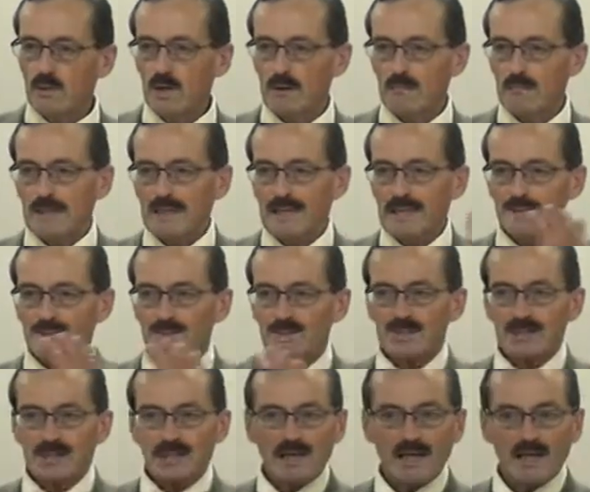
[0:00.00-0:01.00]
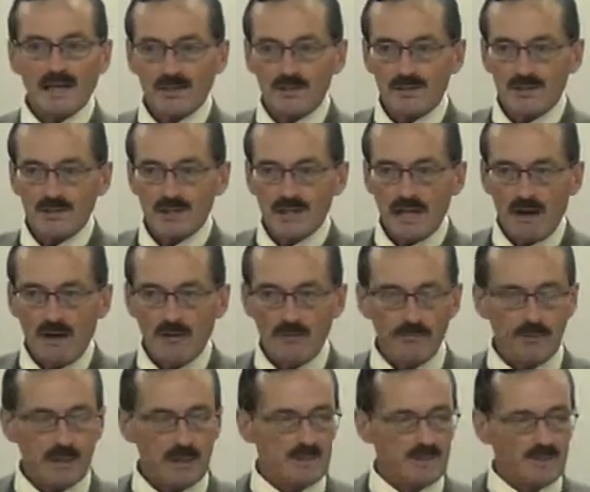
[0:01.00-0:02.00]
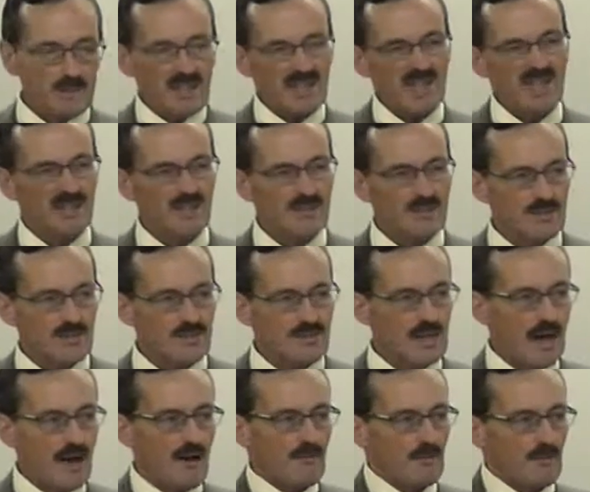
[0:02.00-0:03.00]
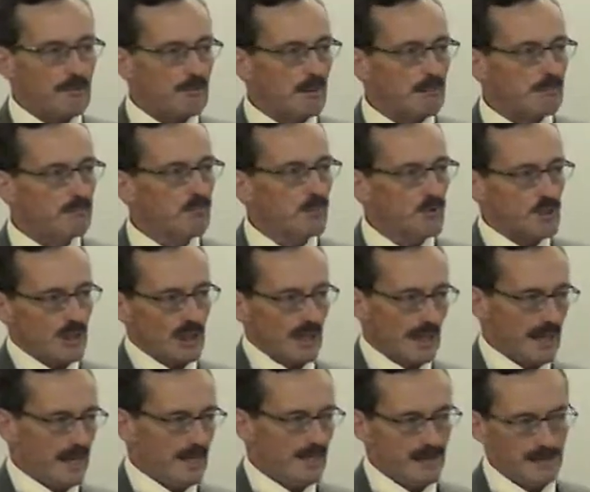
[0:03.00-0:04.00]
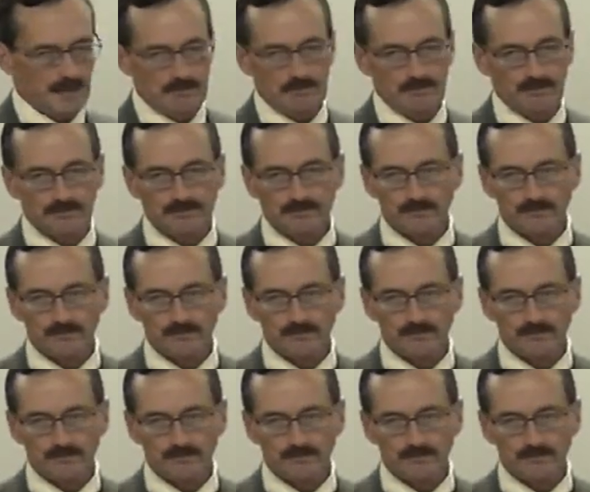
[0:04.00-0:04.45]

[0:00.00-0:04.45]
come against the king of the south because the king of the south had been pushing at him.